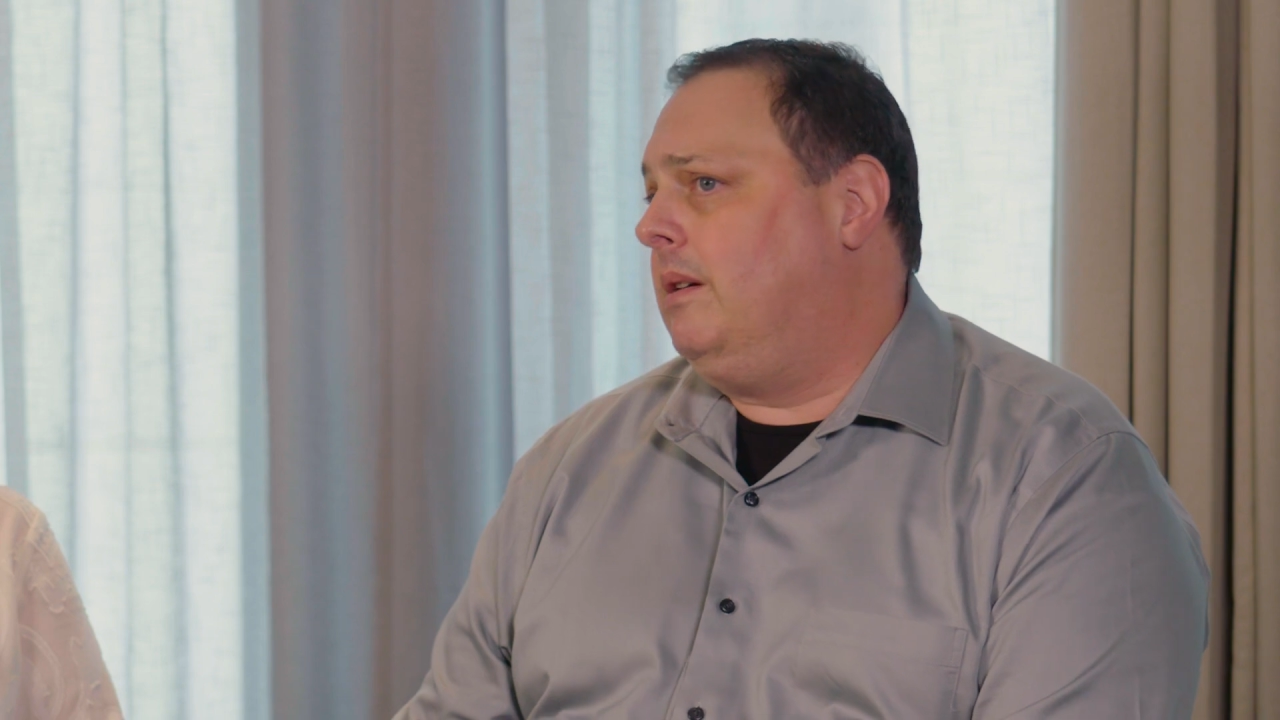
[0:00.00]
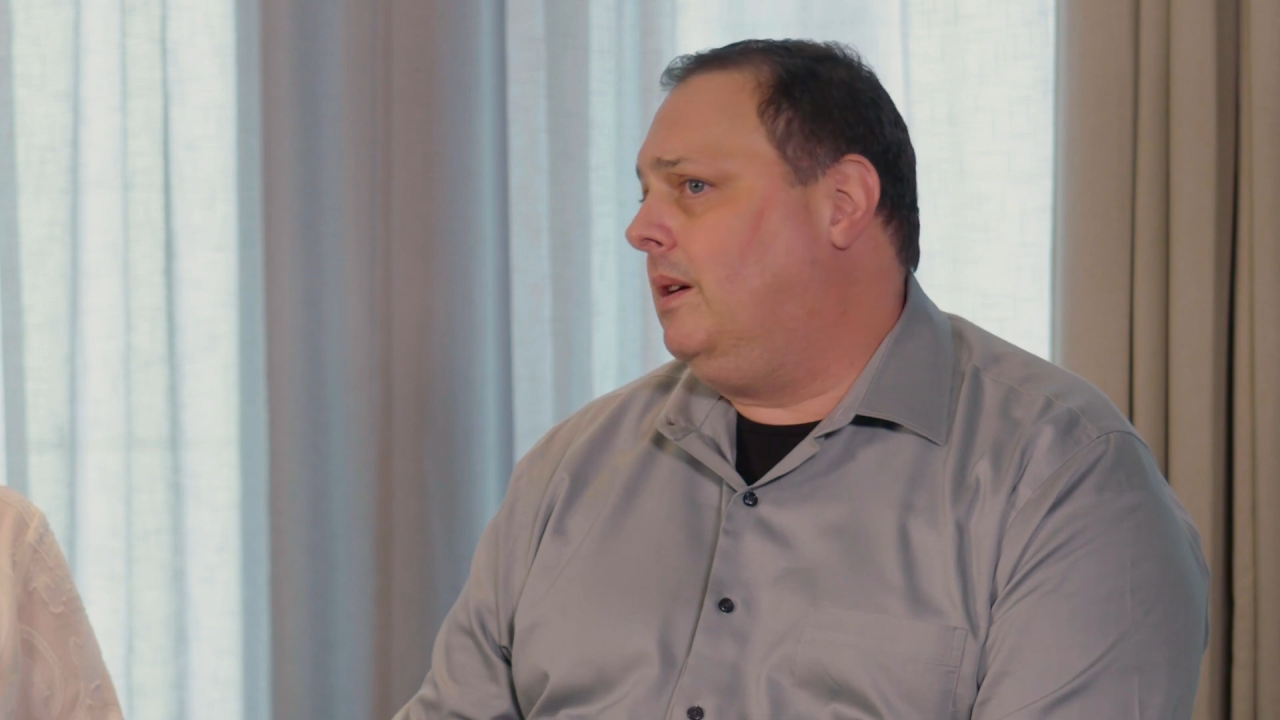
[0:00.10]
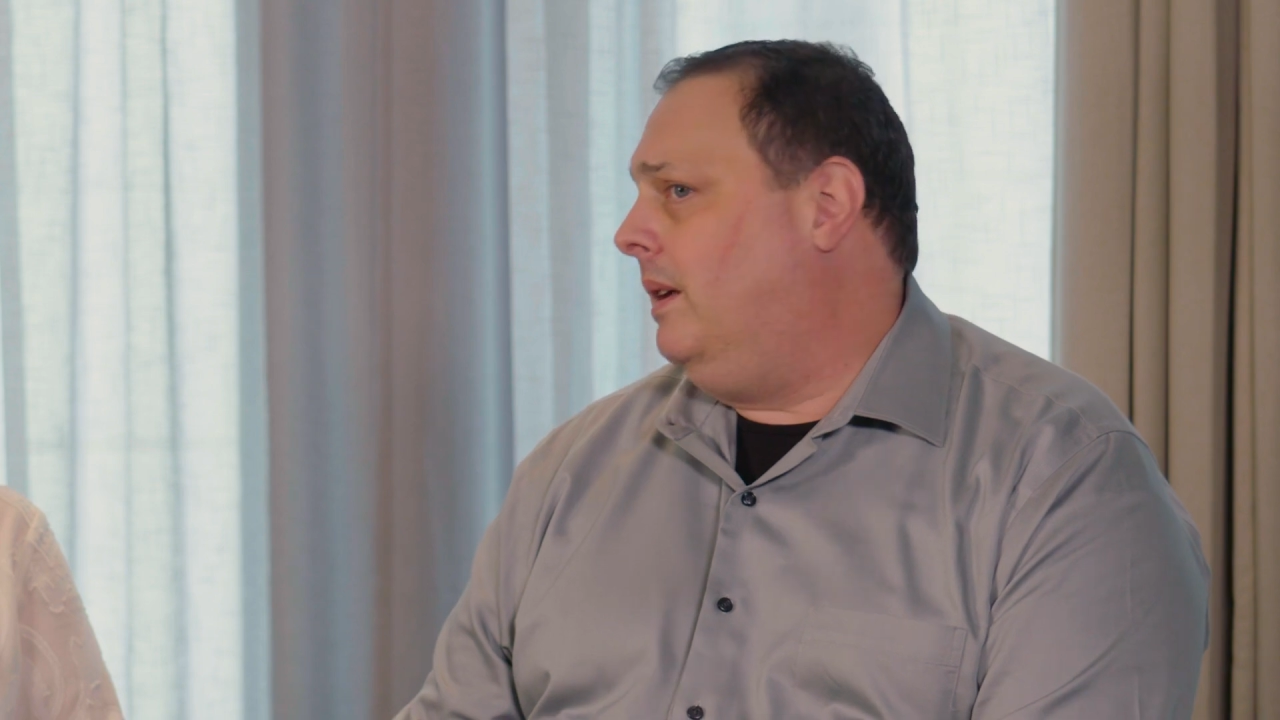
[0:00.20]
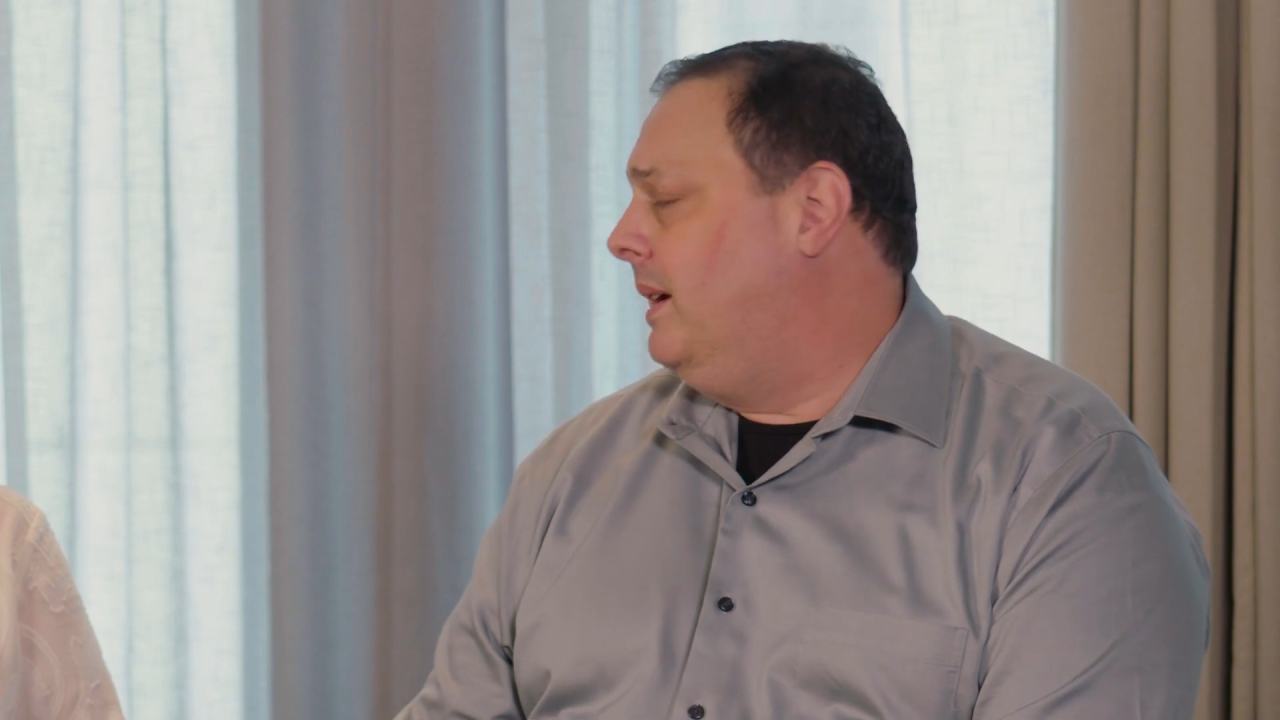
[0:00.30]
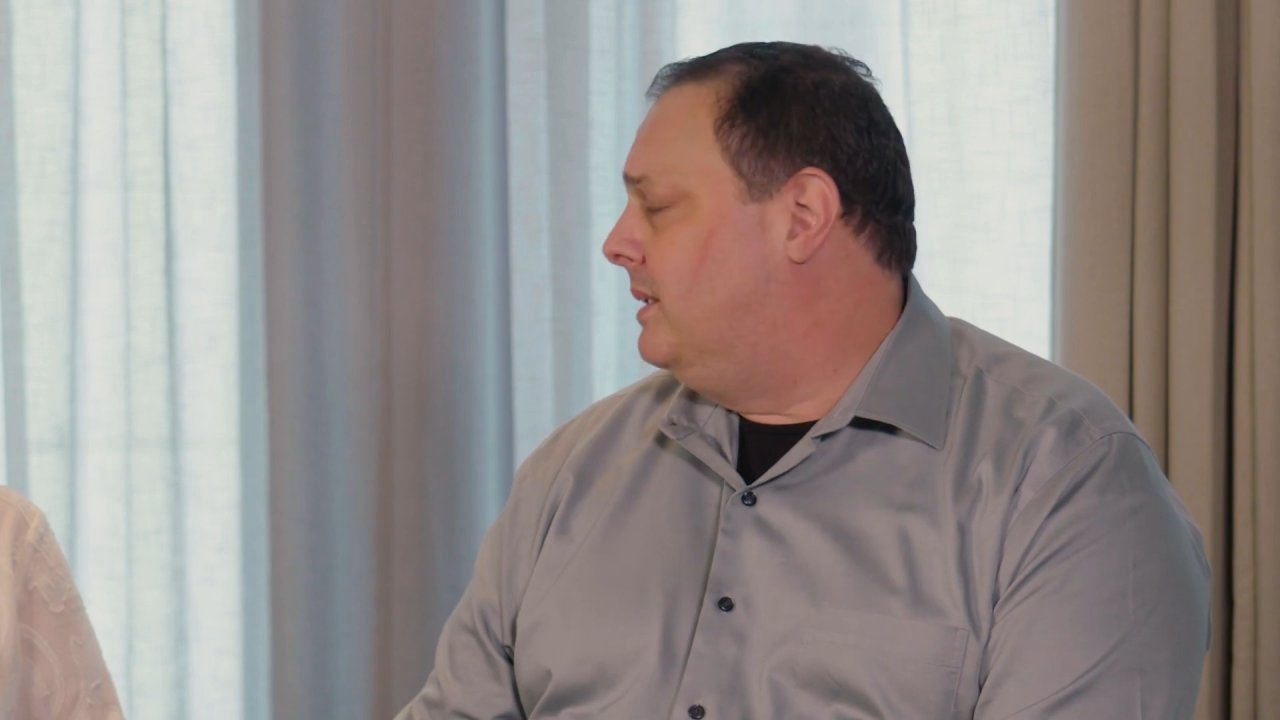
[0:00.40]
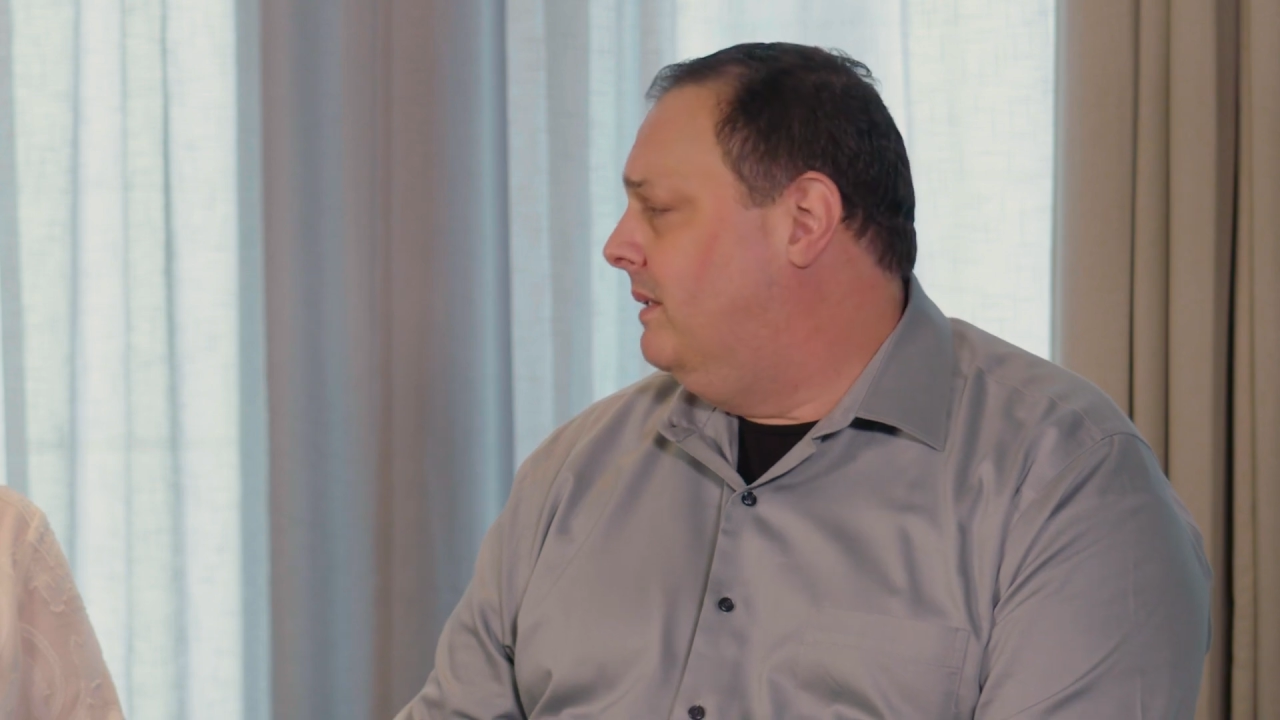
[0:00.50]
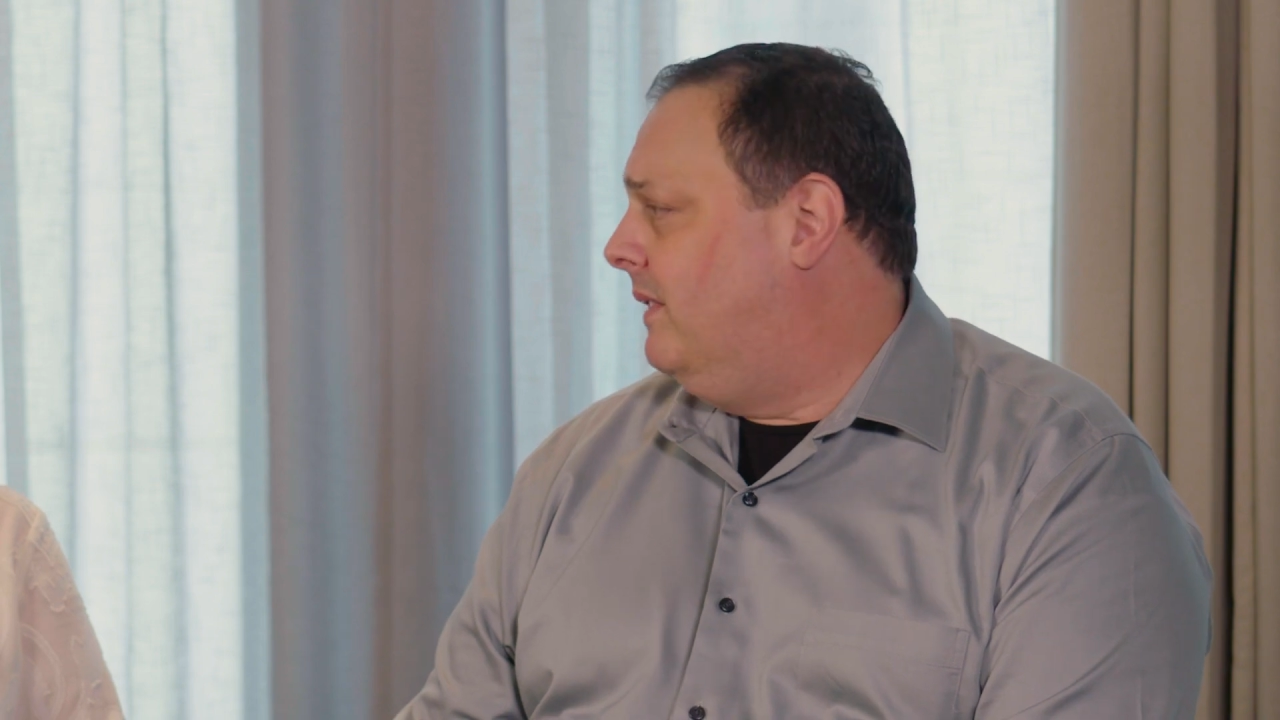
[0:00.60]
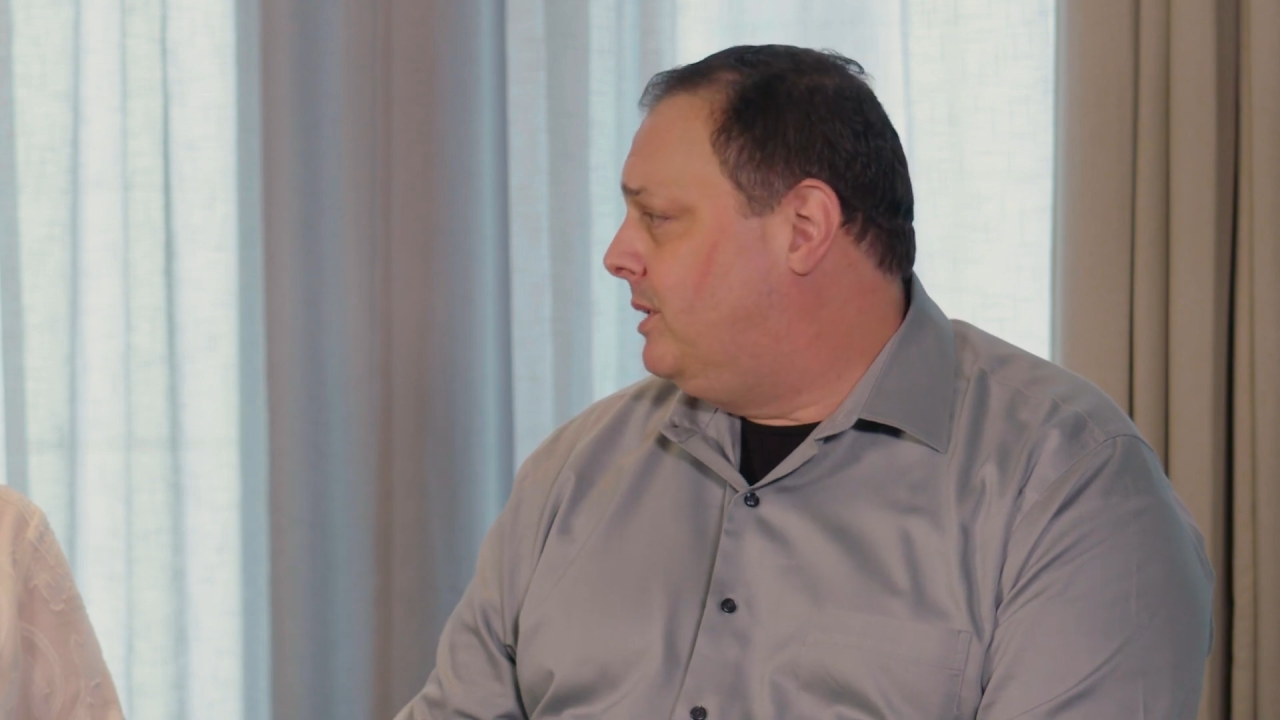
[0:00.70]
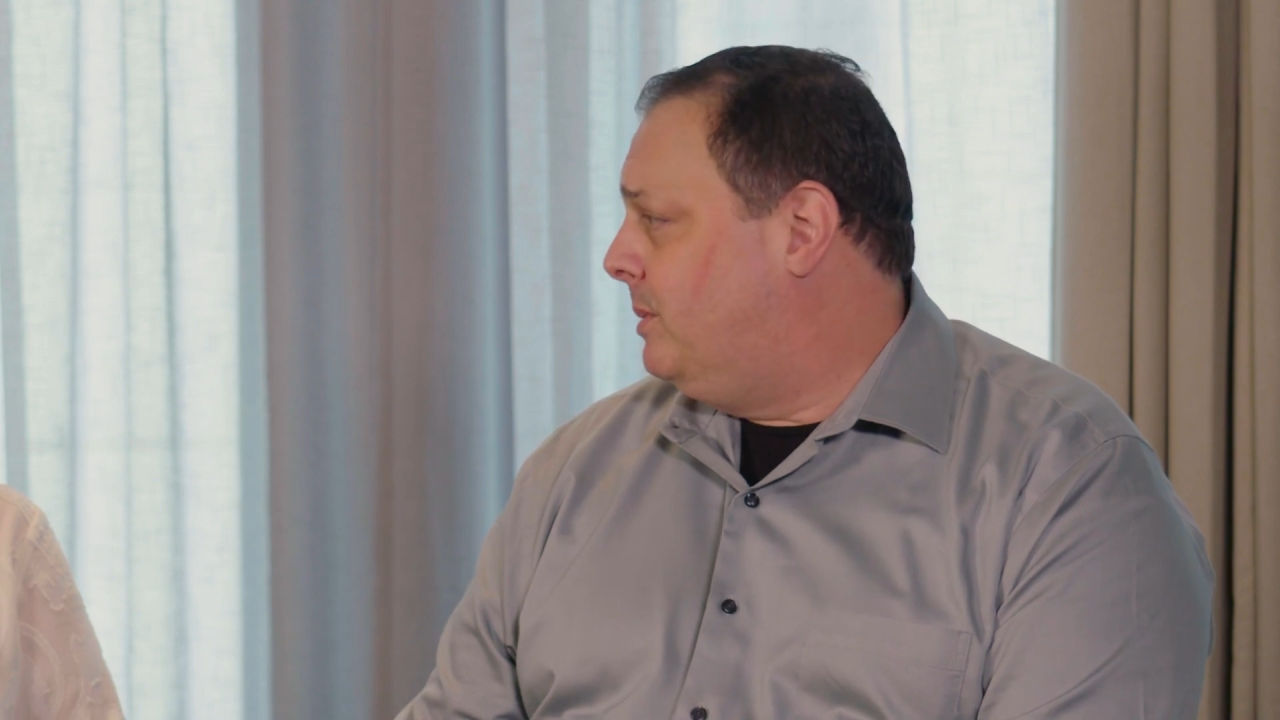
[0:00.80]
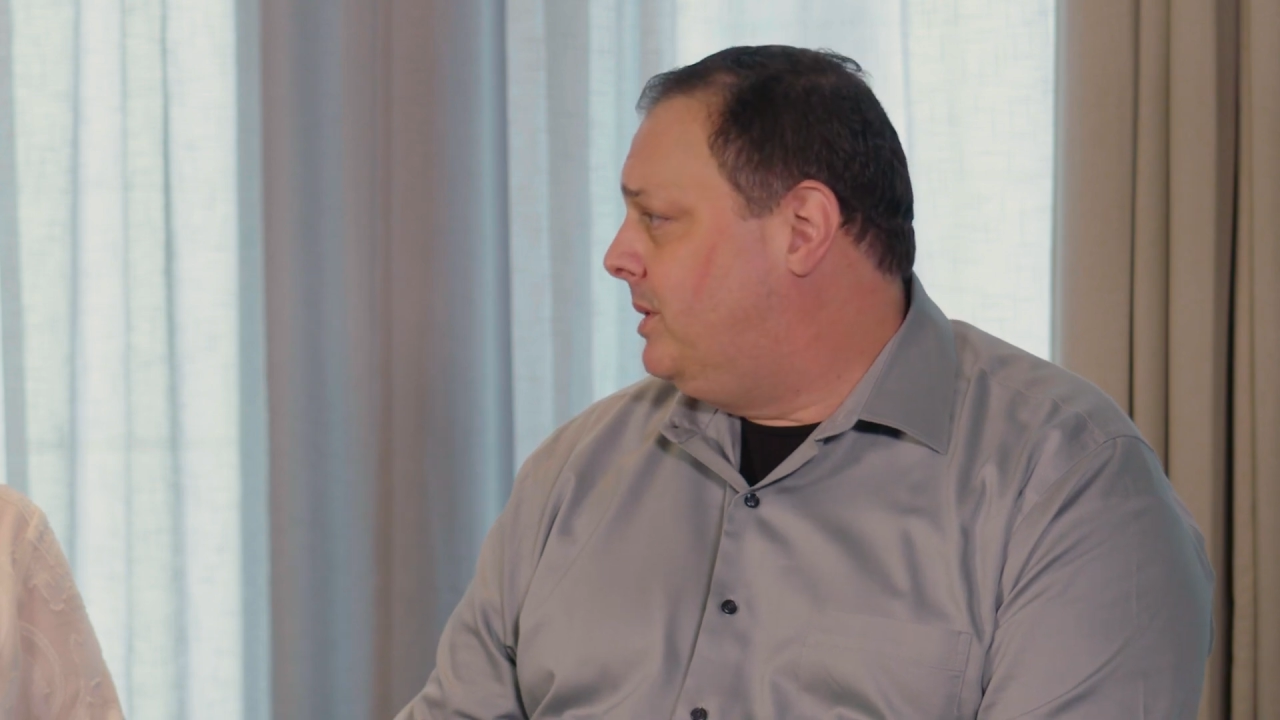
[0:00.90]
our clients'
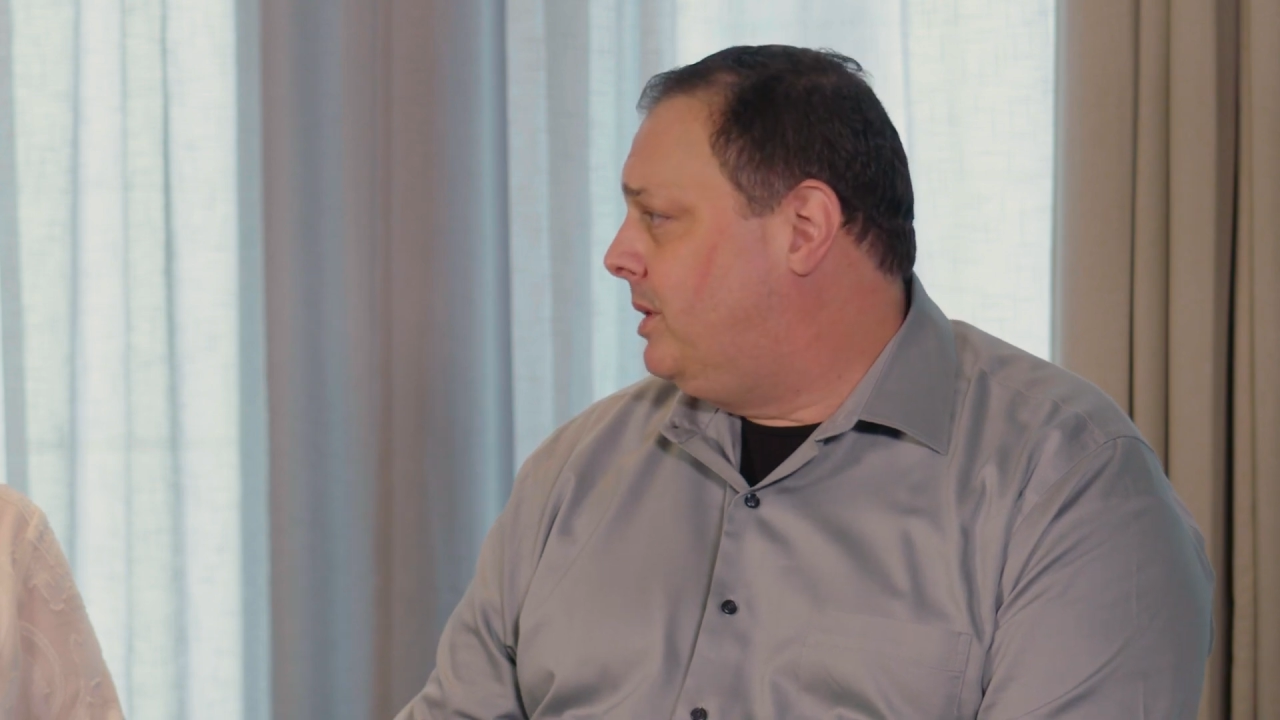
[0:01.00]
investment